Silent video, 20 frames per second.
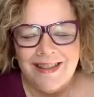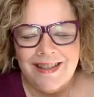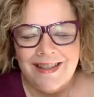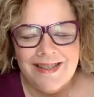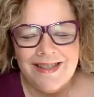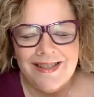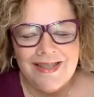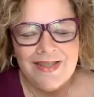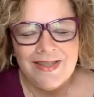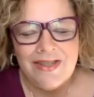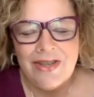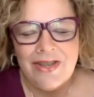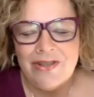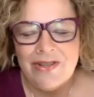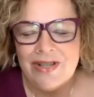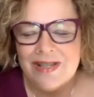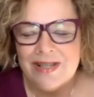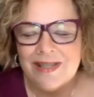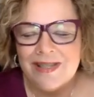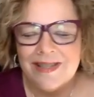Just
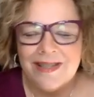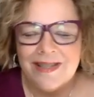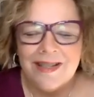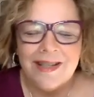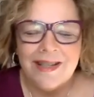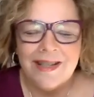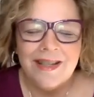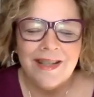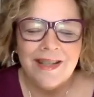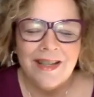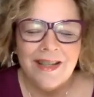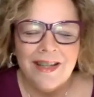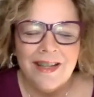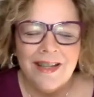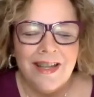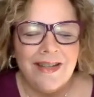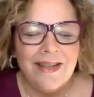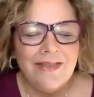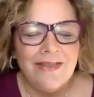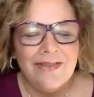notice, is it an
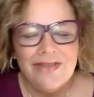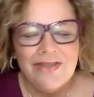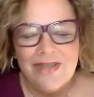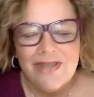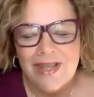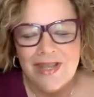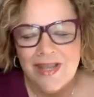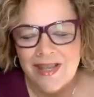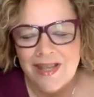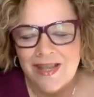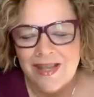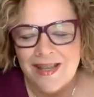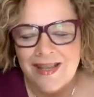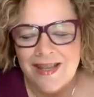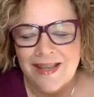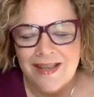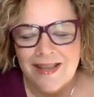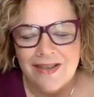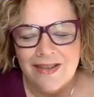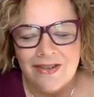
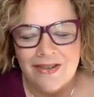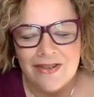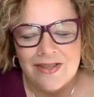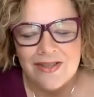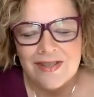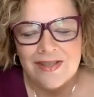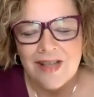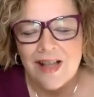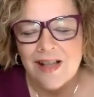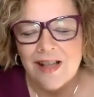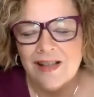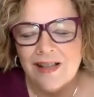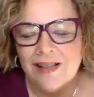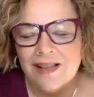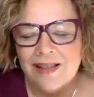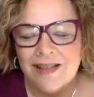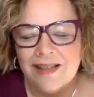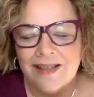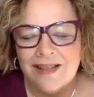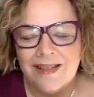energy or a
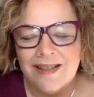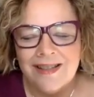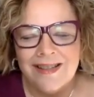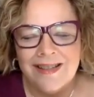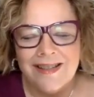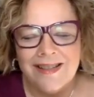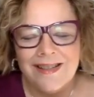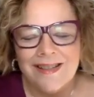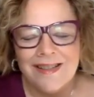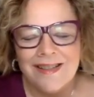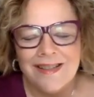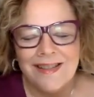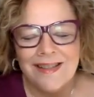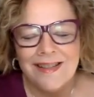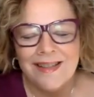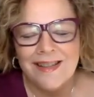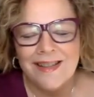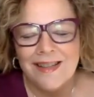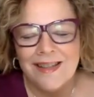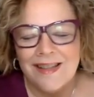solid?
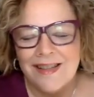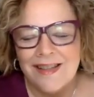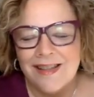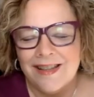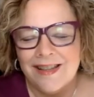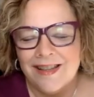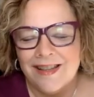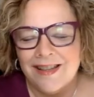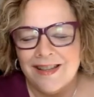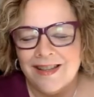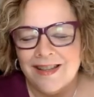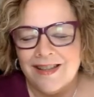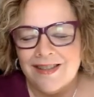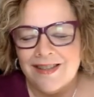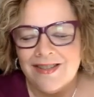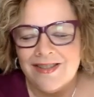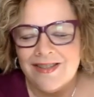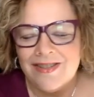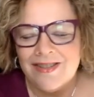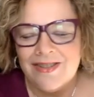
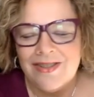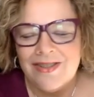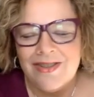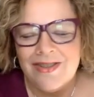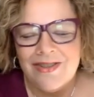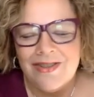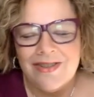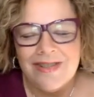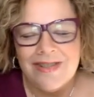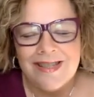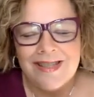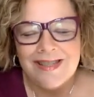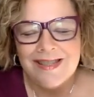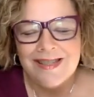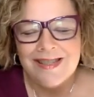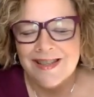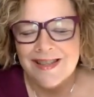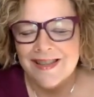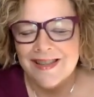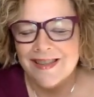Just notice
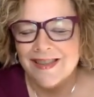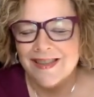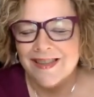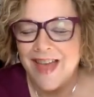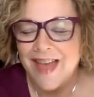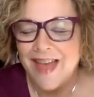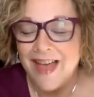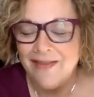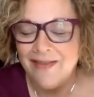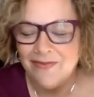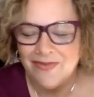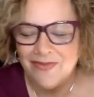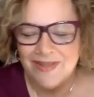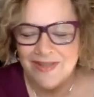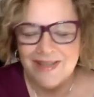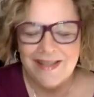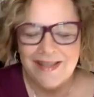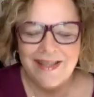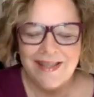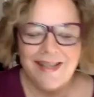that
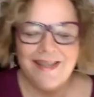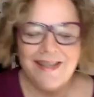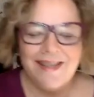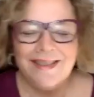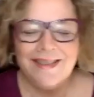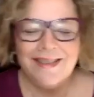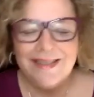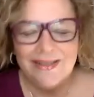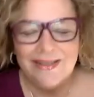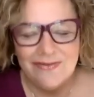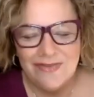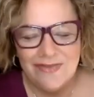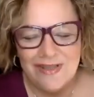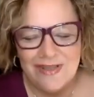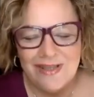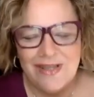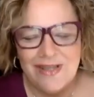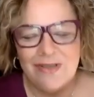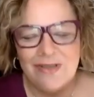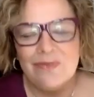feeling
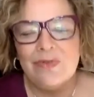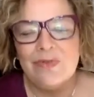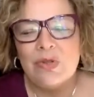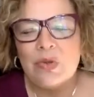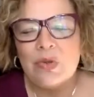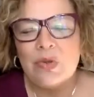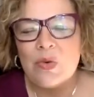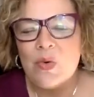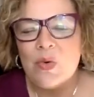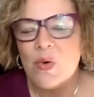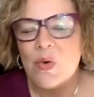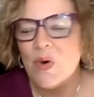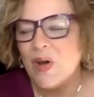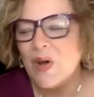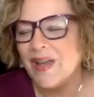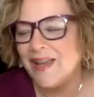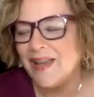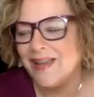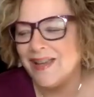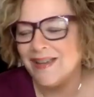of
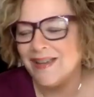joy,